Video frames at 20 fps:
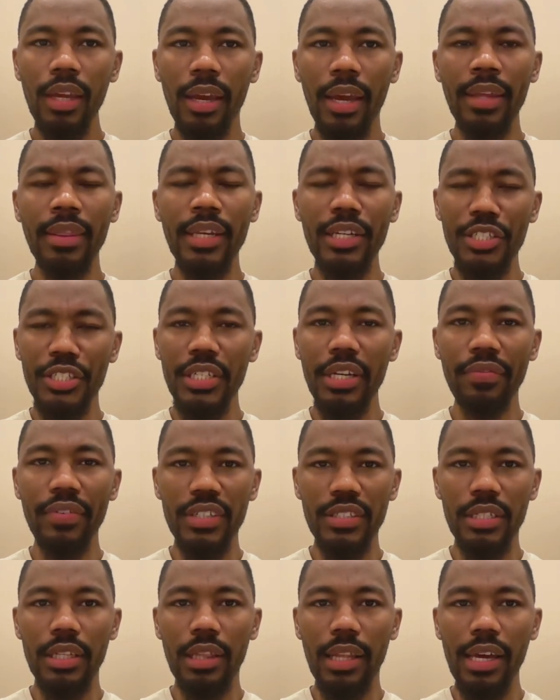and then she
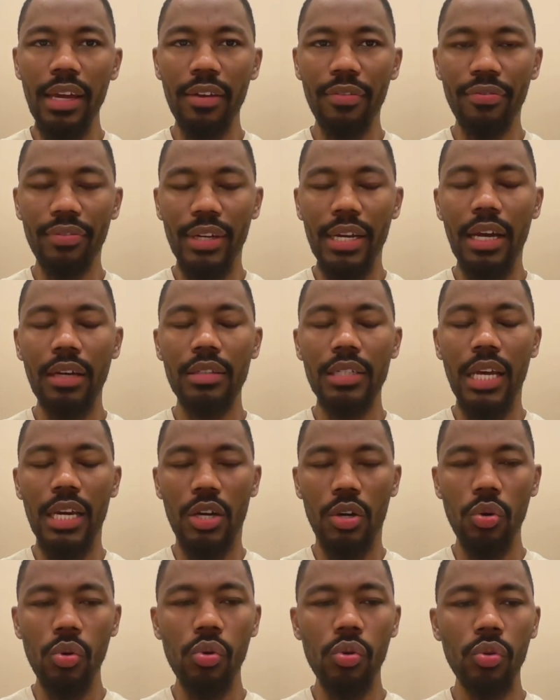eventually left, and I was like,
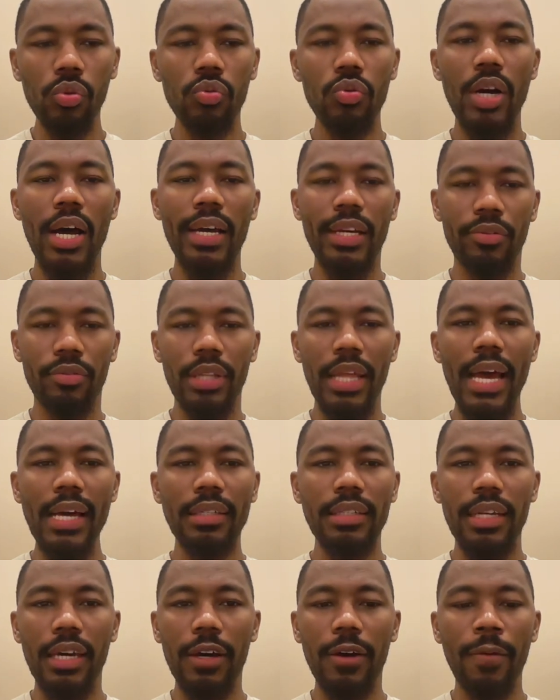cool, I can
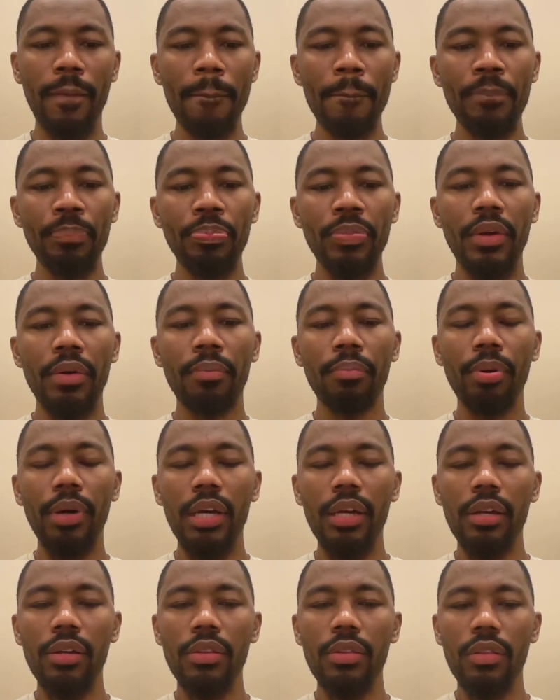relax now.
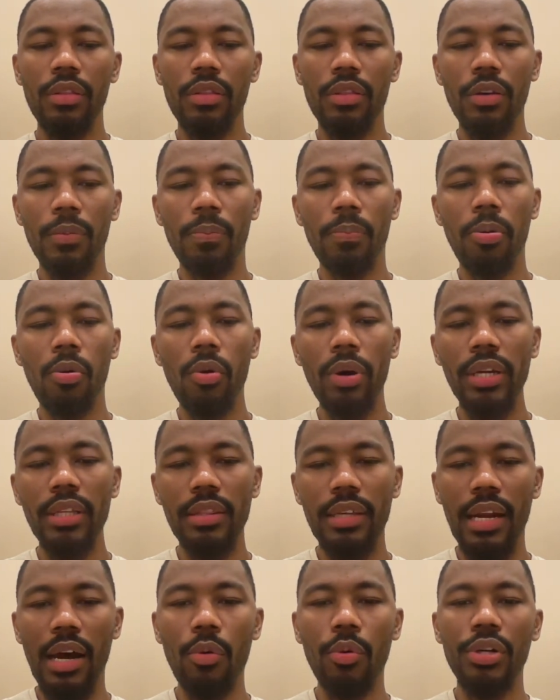But the point
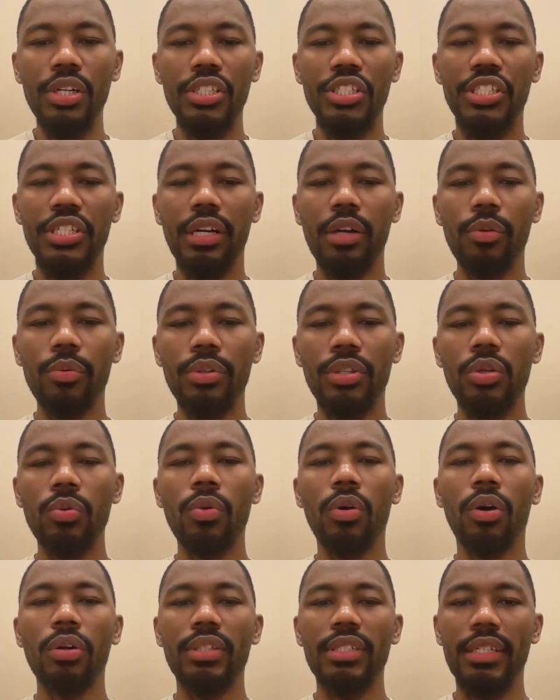that I want to share with you
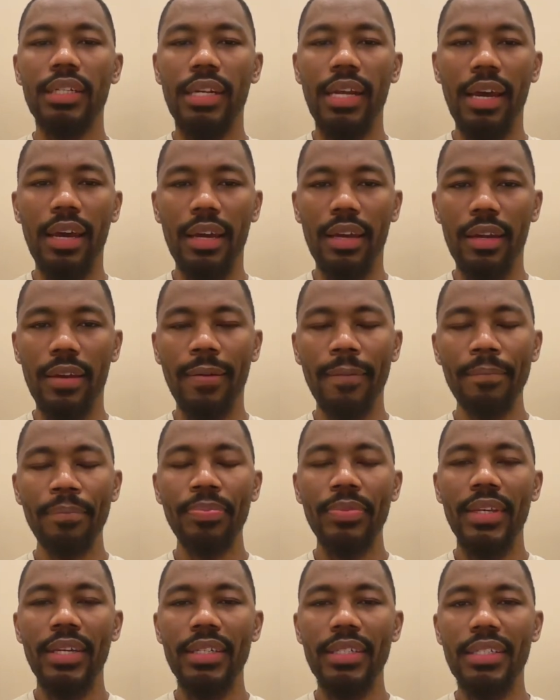all today
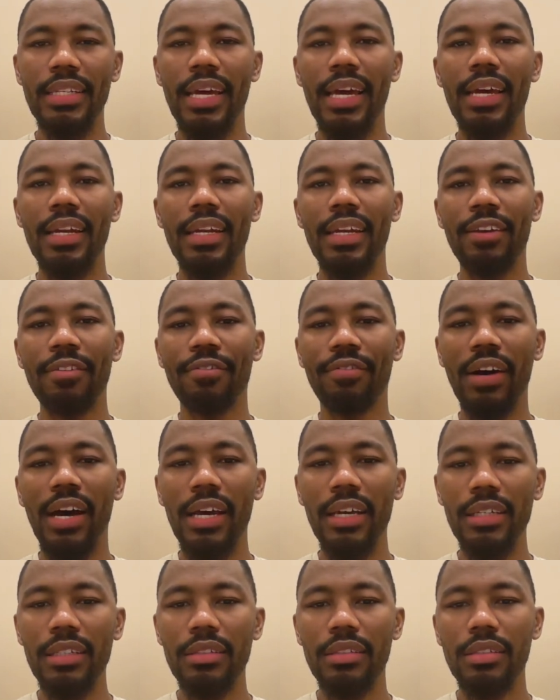is that
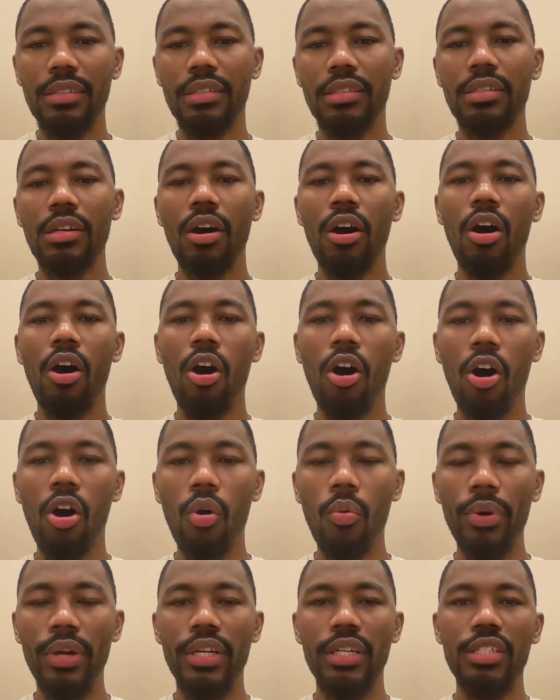advice
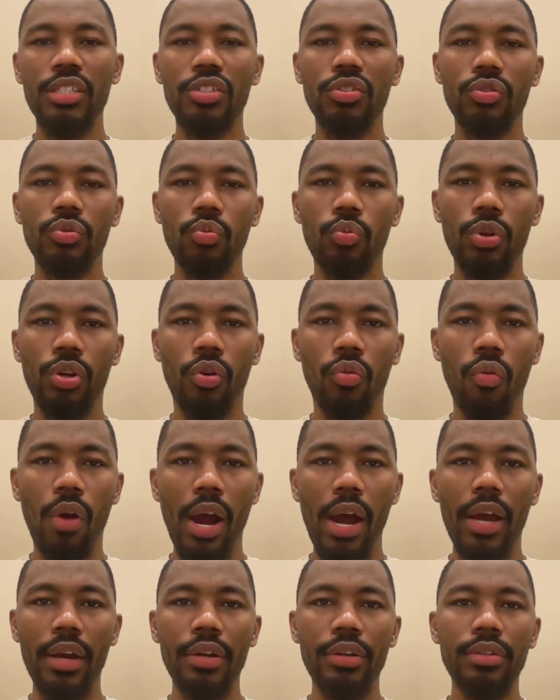always
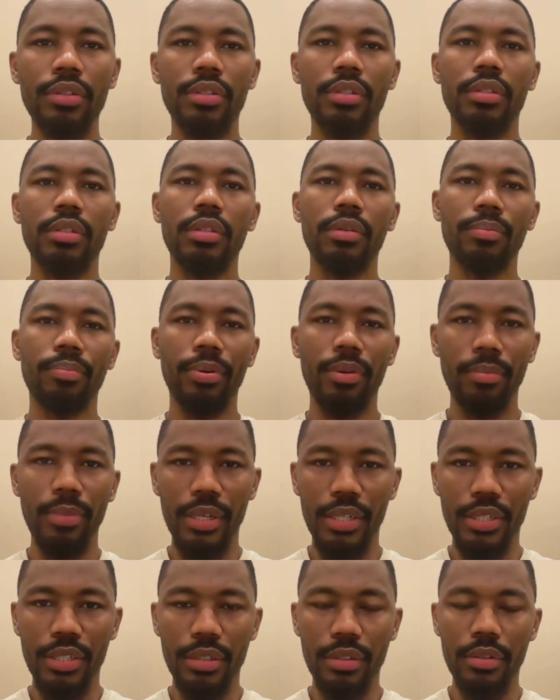requires
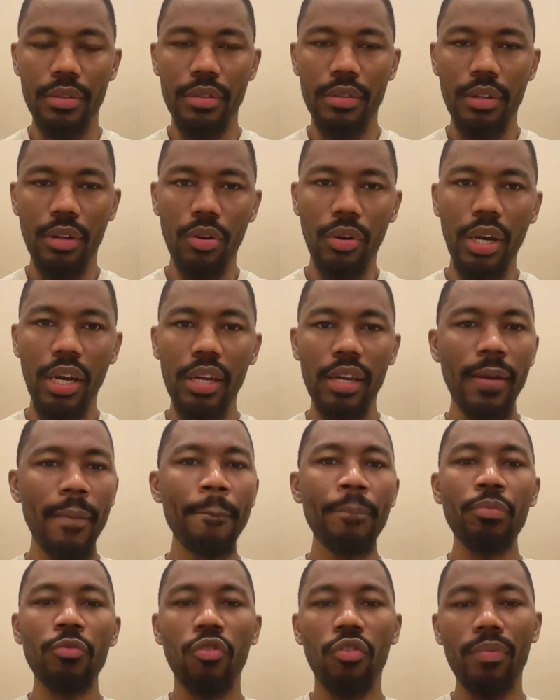permission, okay?
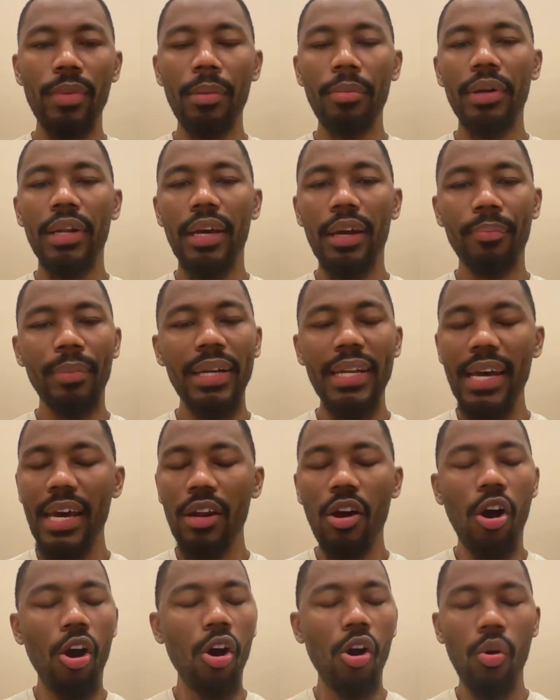Remember that. My dad
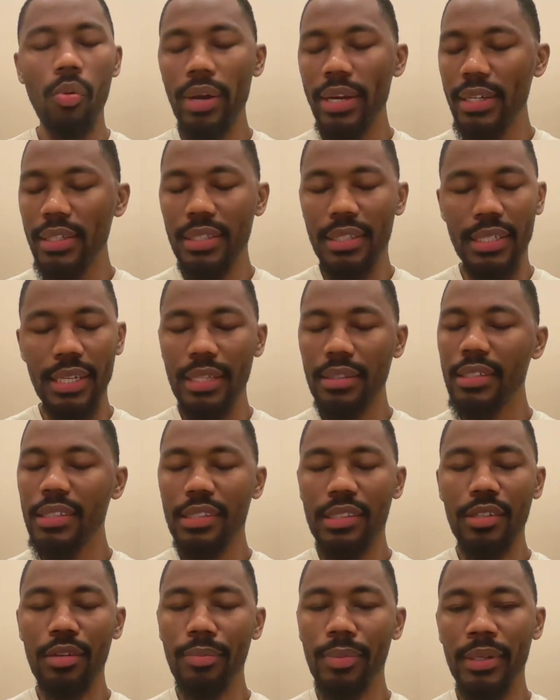always says this
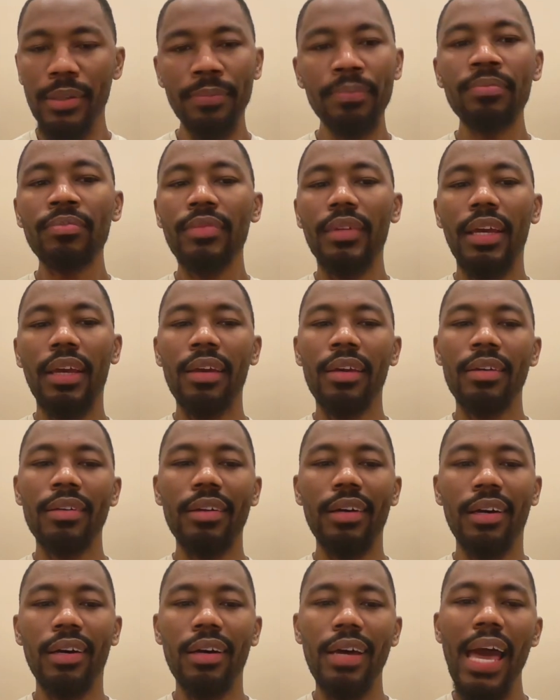to me, and
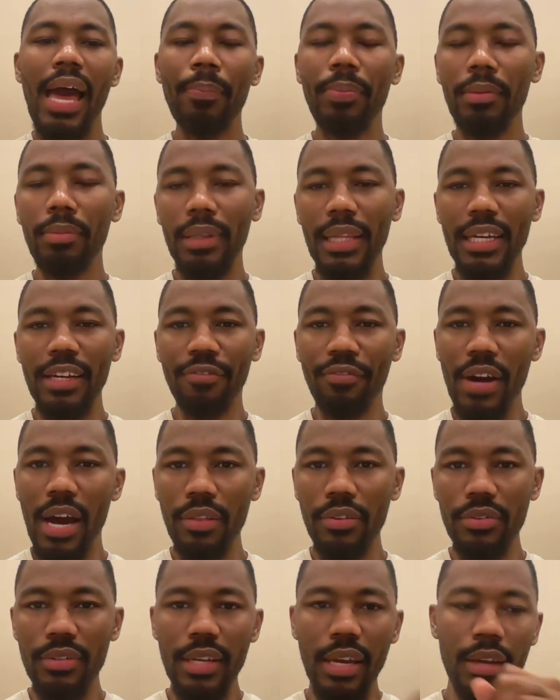happy belated
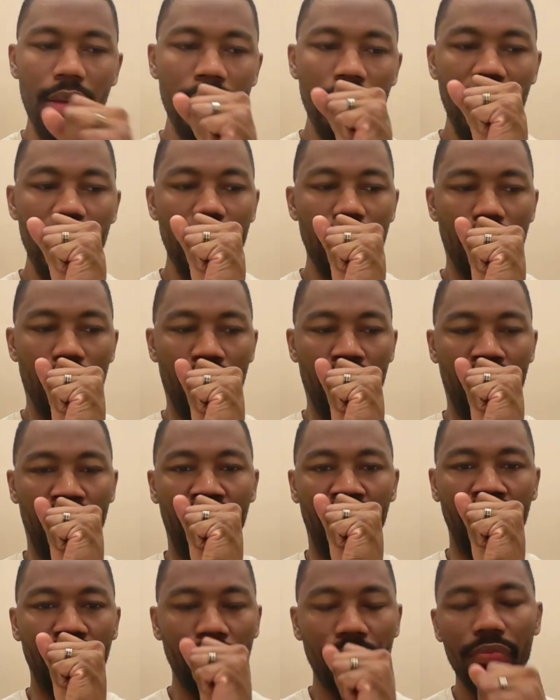Father's Day
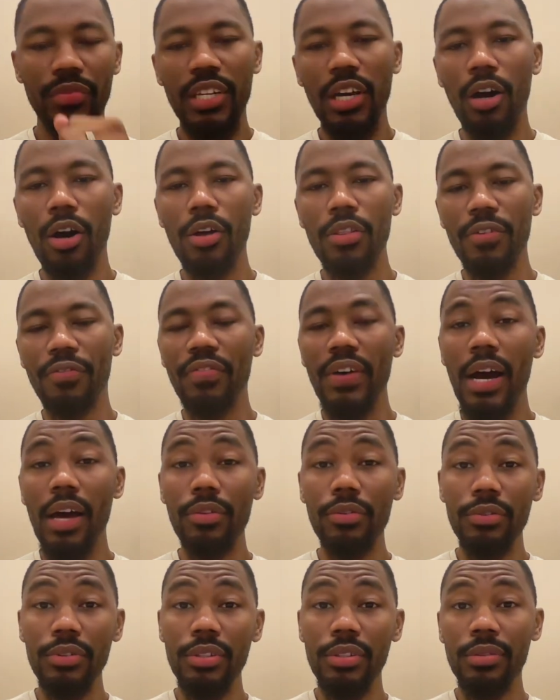to all the
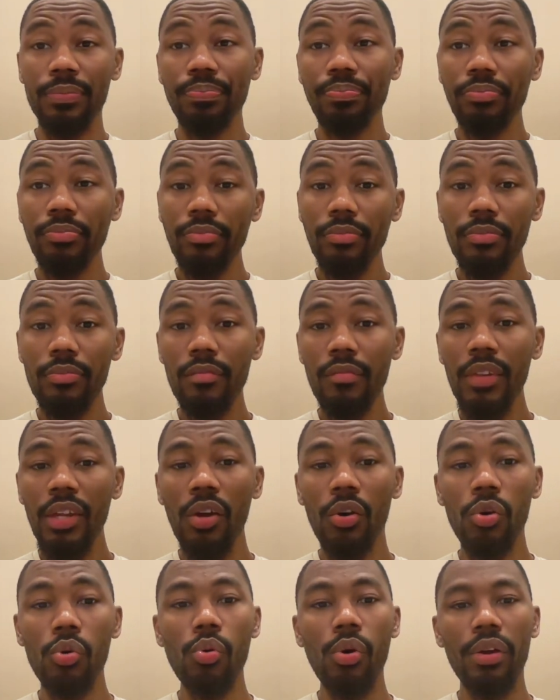fathers
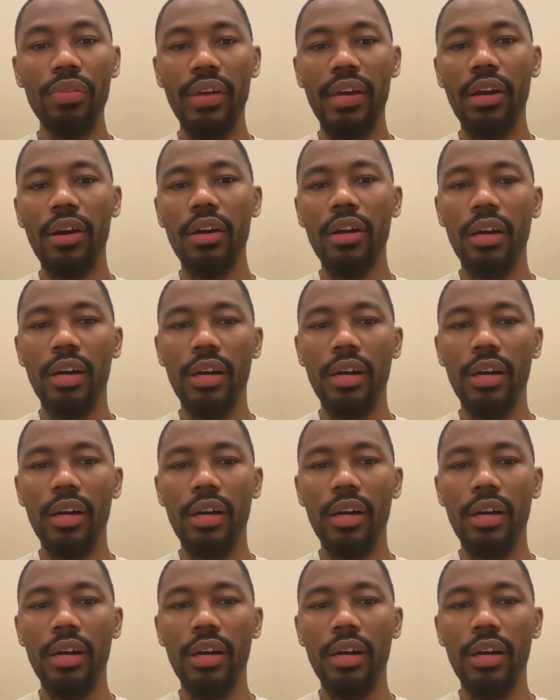who are there